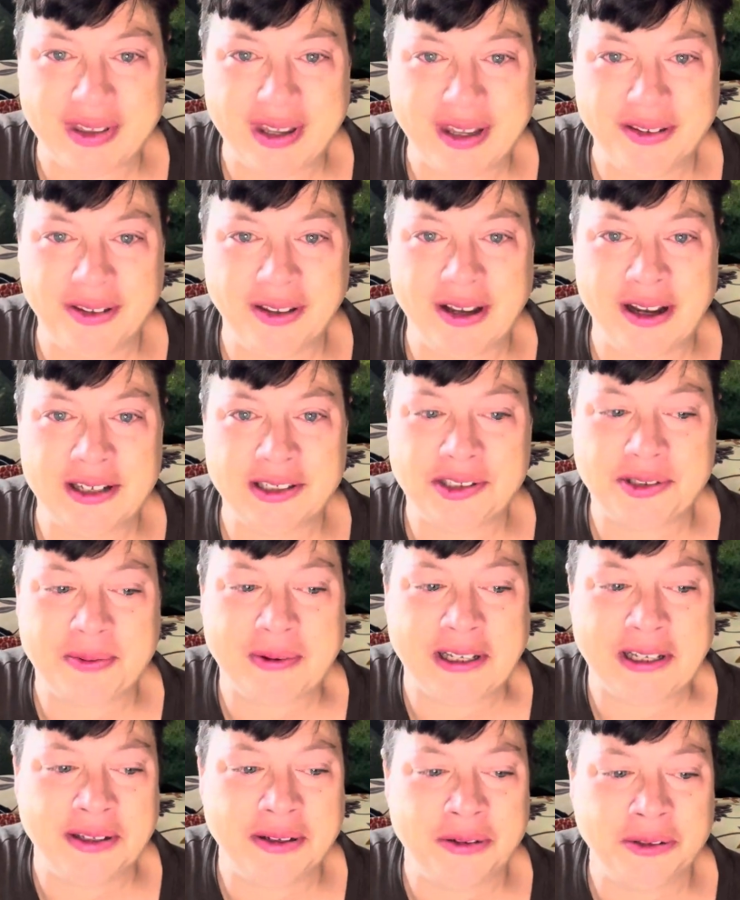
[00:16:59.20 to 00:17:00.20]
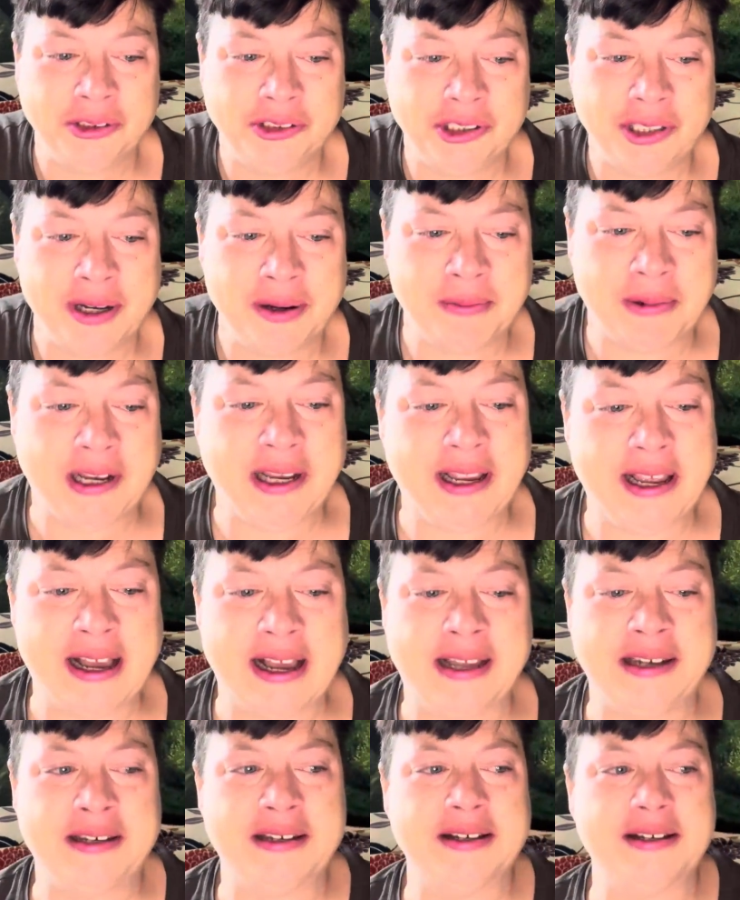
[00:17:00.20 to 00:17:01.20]
Lost my little job I
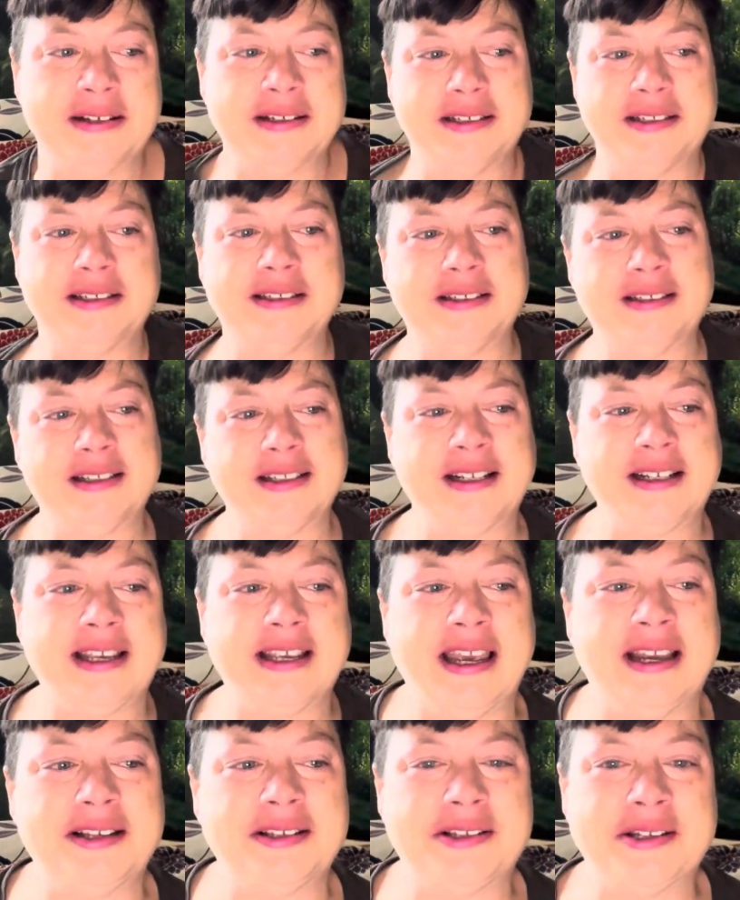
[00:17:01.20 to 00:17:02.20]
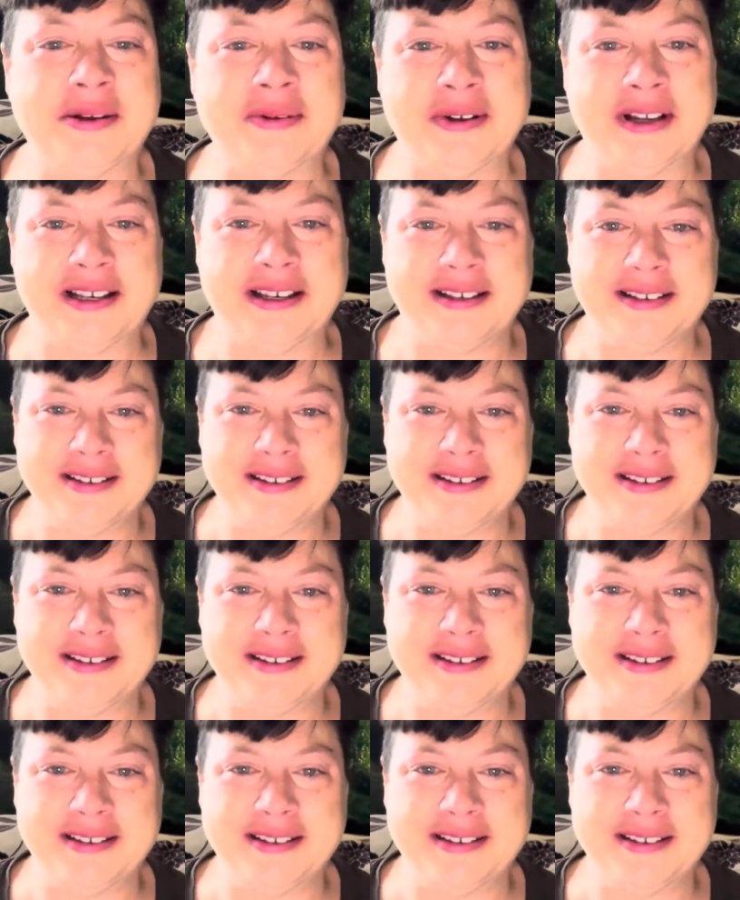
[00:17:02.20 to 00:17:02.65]
had. Can't do it.